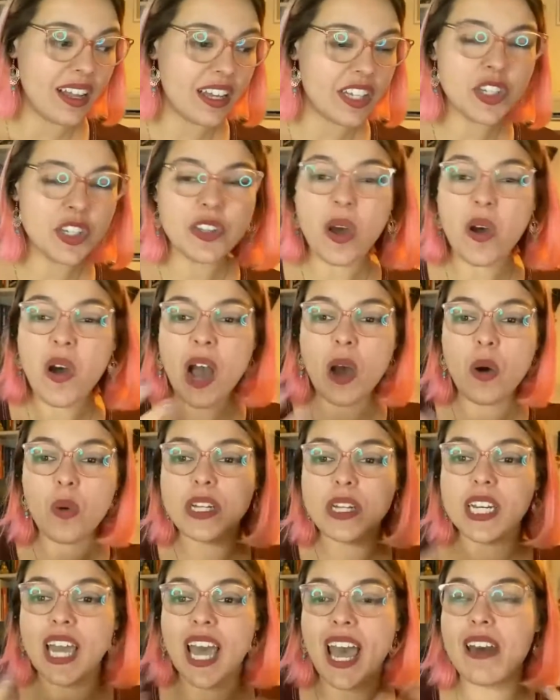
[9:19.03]
You know how
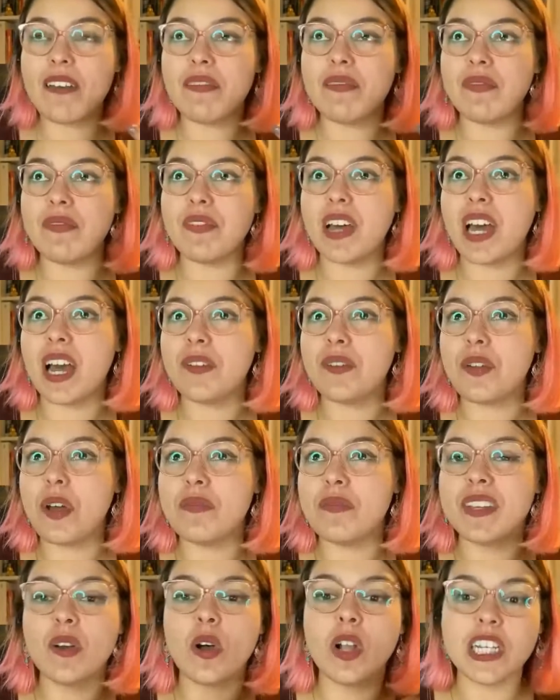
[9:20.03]
we have kind of
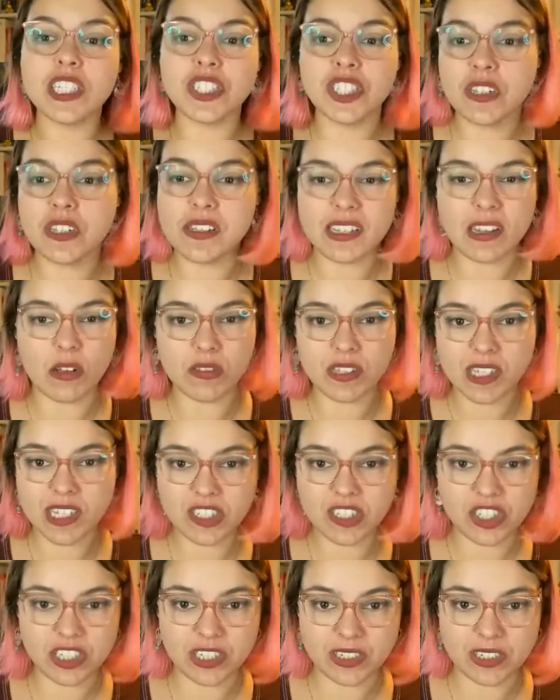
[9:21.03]
enroladinho de salsicha.